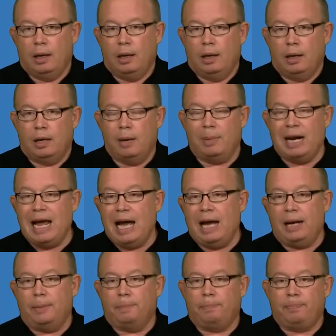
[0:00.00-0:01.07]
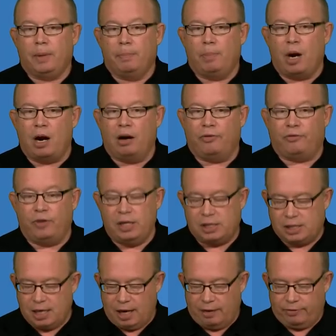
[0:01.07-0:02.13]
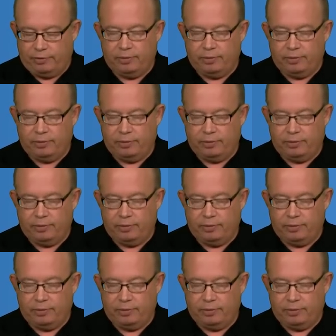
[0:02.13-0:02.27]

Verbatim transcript: Number nine, borrow free stuff.